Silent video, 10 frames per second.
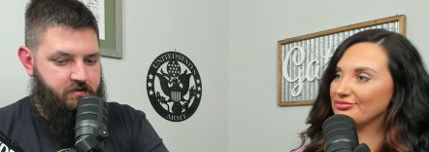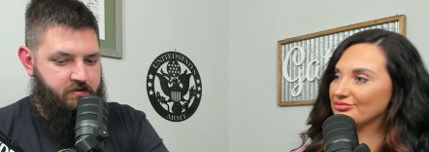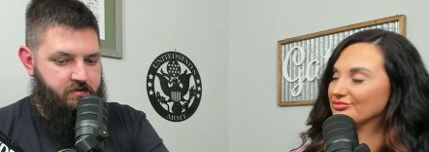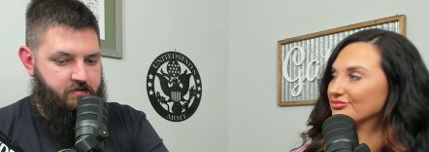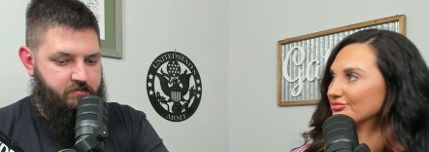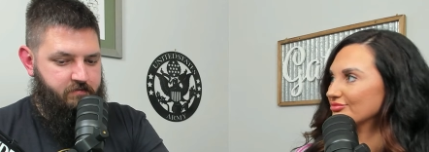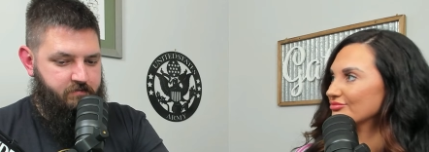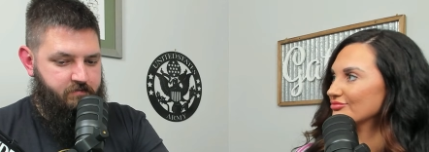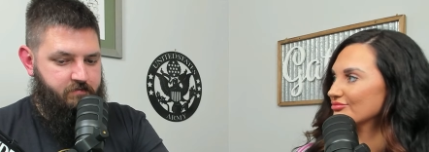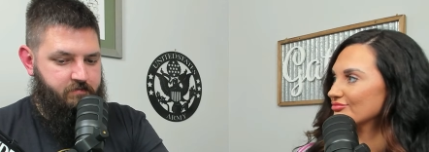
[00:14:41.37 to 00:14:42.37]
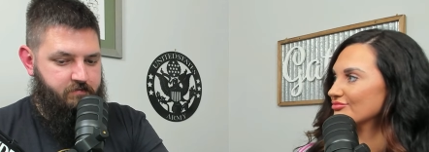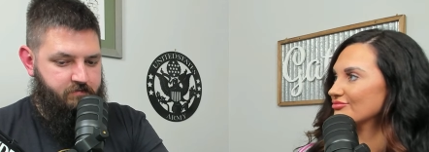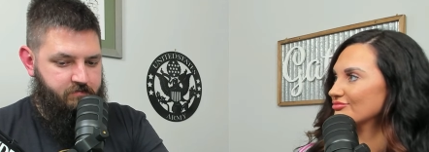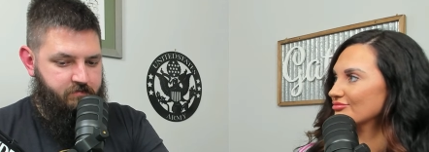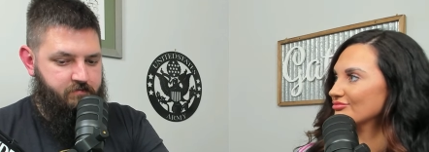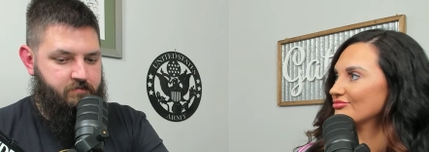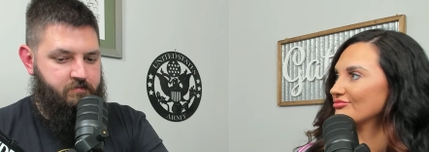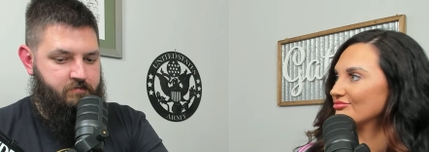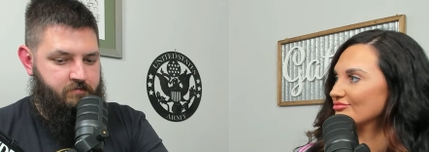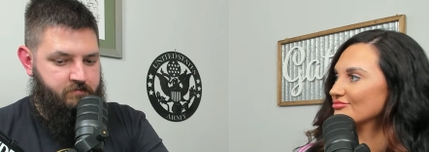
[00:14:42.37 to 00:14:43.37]

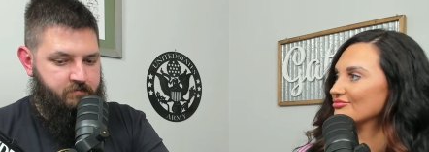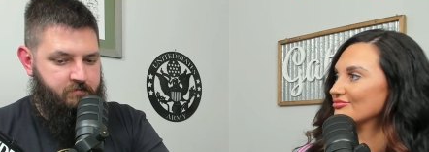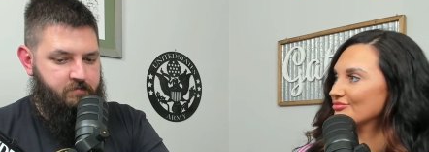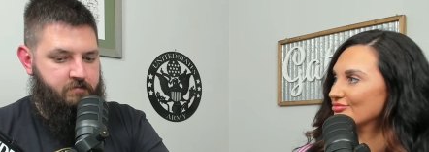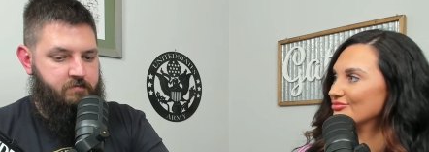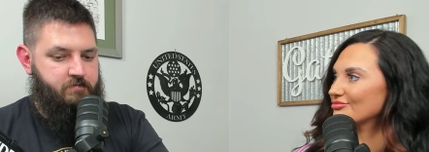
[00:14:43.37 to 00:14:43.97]
Nobody speaks.